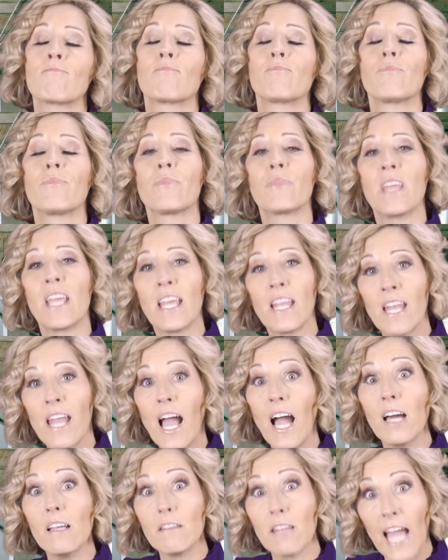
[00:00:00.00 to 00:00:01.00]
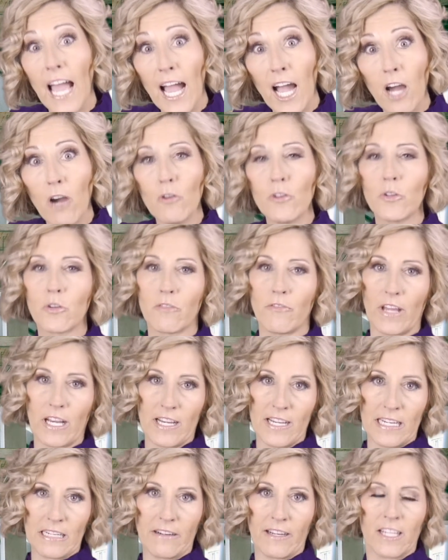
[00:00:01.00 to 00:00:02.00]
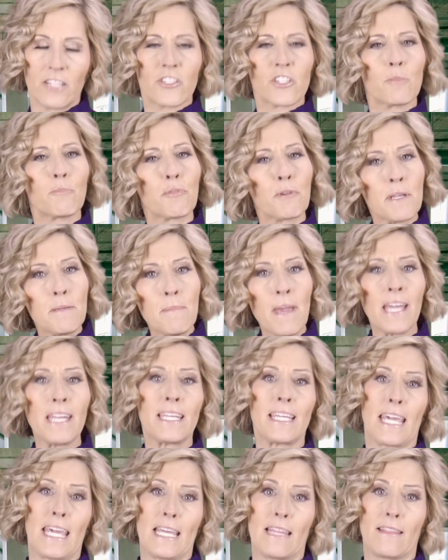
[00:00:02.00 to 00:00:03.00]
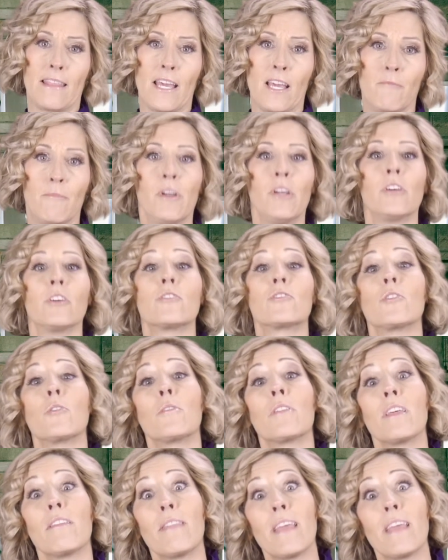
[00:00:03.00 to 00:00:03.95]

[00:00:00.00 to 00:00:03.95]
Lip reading: Then allow your veterinarian to pre-medicate them so that they